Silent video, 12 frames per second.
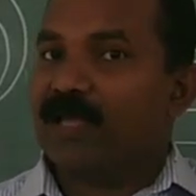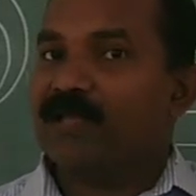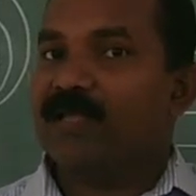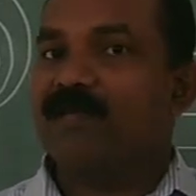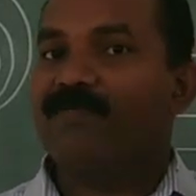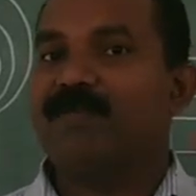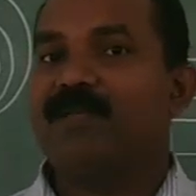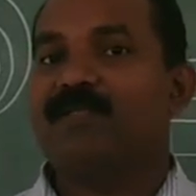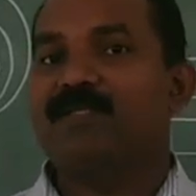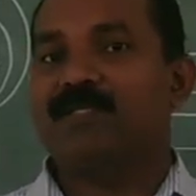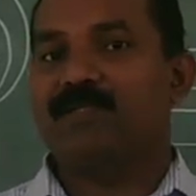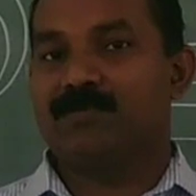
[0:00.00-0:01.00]
and
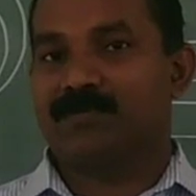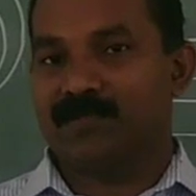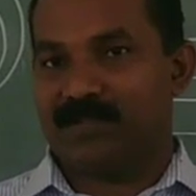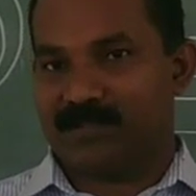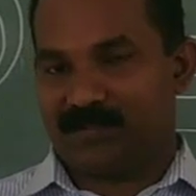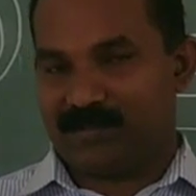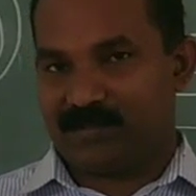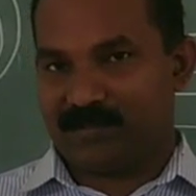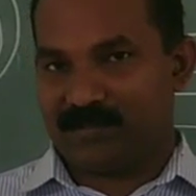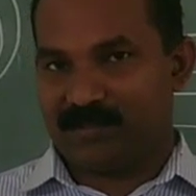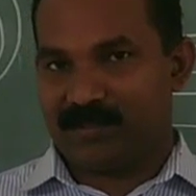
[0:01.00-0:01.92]
infinity to 6.